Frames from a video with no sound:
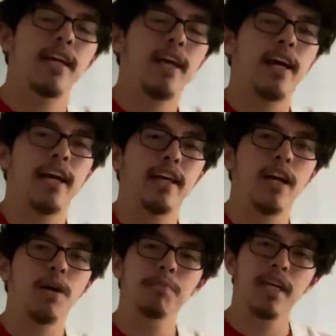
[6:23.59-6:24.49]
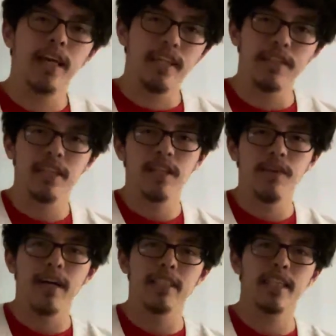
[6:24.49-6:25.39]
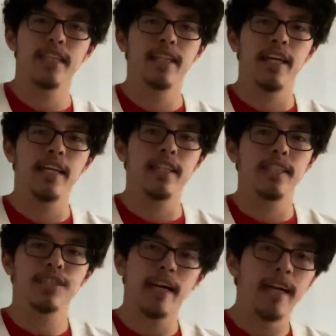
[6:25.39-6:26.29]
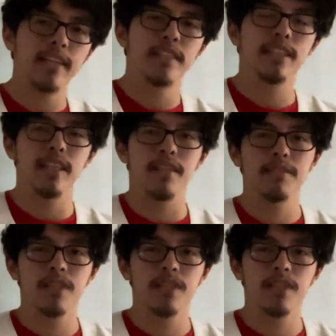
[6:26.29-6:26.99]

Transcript: And I hope that you can go out there and try it out yourself.